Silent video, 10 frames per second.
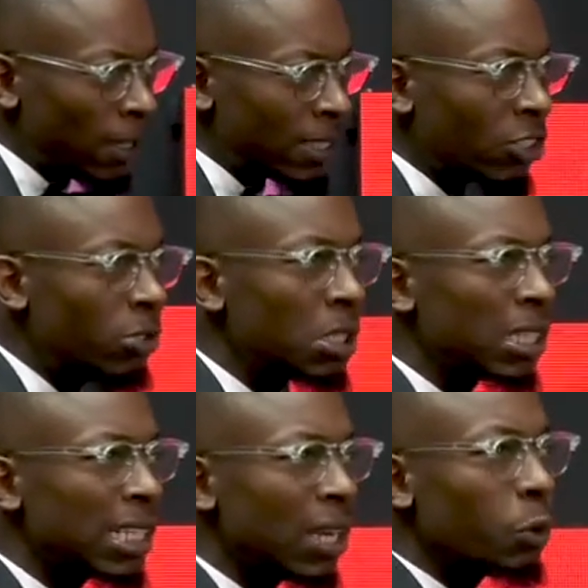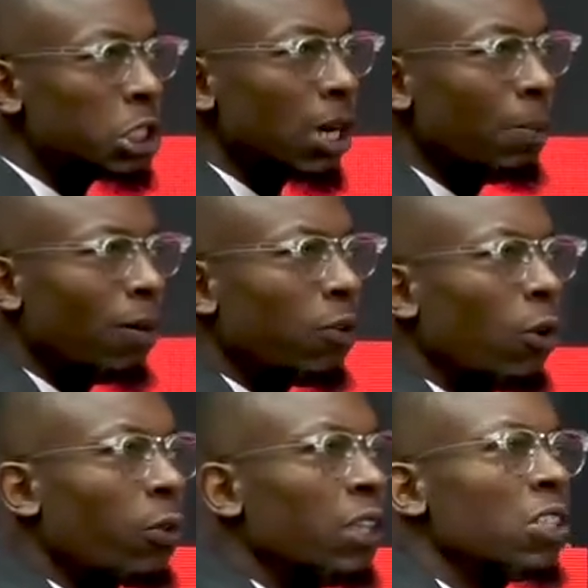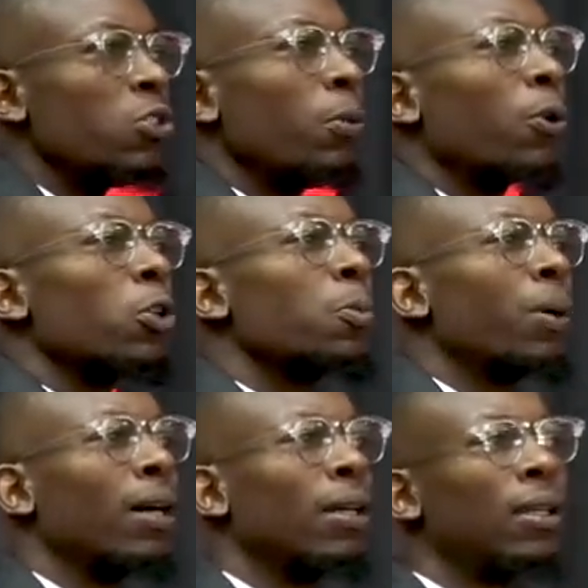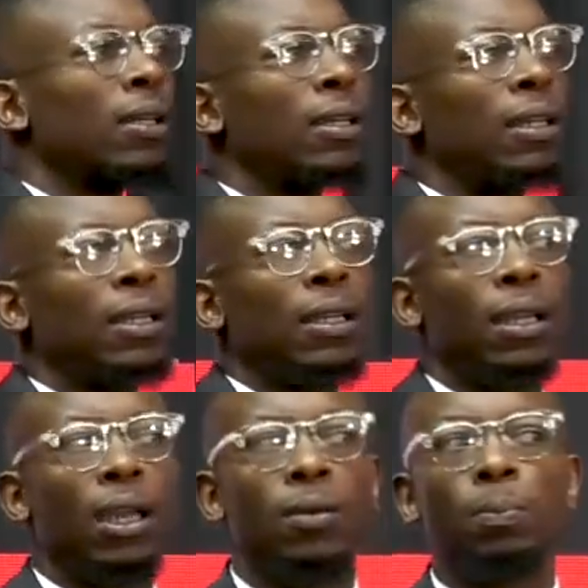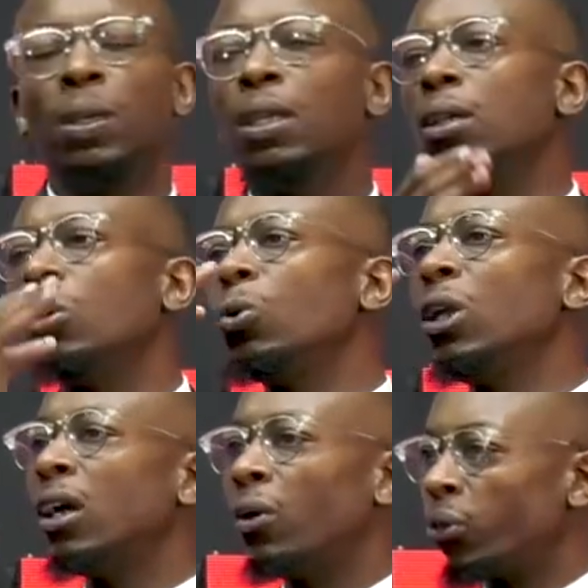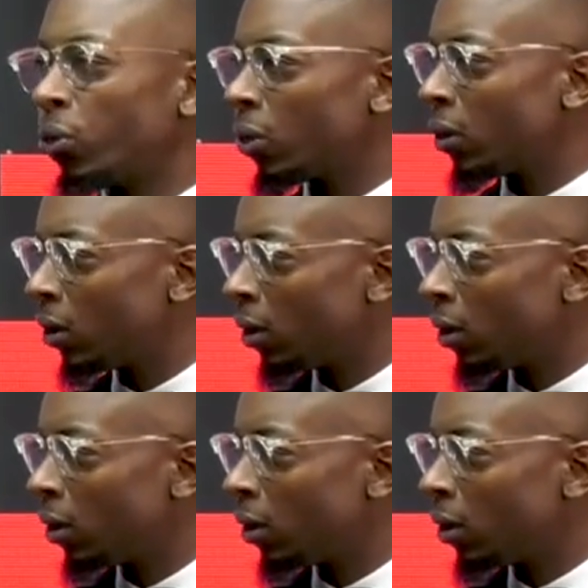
Scripture says, I wish above all things you prosper and be in good health.